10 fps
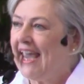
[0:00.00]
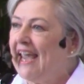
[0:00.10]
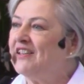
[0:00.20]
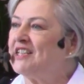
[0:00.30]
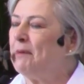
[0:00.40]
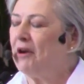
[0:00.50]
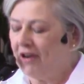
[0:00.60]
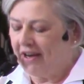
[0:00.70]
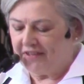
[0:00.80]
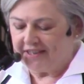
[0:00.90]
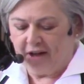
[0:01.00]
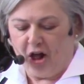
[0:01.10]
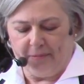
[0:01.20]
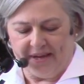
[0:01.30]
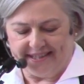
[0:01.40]
In the spirit of the
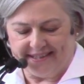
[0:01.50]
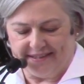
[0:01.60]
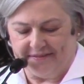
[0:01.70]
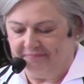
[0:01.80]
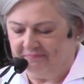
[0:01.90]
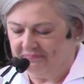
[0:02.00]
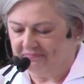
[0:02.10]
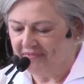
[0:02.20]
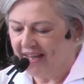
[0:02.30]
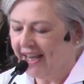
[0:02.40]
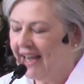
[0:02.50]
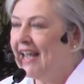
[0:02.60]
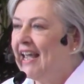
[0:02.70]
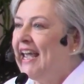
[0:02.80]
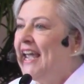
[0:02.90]
psalmist,
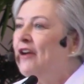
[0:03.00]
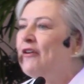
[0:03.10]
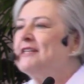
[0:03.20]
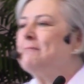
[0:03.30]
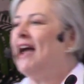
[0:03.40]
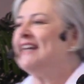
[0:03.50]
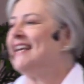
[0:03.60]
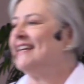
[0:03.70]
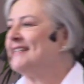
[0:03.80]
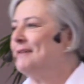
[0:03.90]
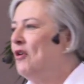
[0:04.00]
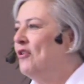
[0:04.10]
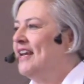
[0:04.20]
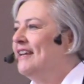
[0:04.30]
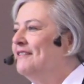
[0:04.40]
here is my
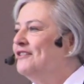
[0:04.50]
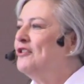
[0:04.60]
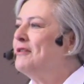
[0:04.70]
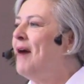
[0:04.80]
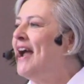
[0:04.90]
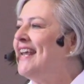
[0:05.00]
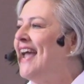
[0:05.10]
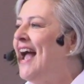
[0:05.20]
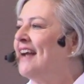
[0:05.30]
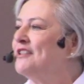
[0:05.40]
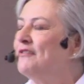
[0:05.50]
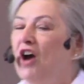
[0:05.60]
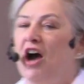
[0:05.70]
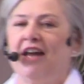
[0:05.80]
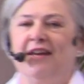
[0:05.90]
testimony to the mighty acts of
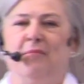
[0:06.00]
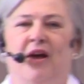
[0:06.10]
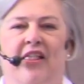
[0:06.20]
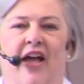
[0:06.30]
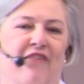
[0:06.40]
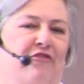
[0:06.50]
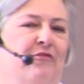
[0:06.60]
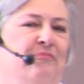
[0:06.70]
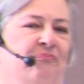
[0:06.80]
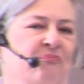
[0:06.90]
God in my life.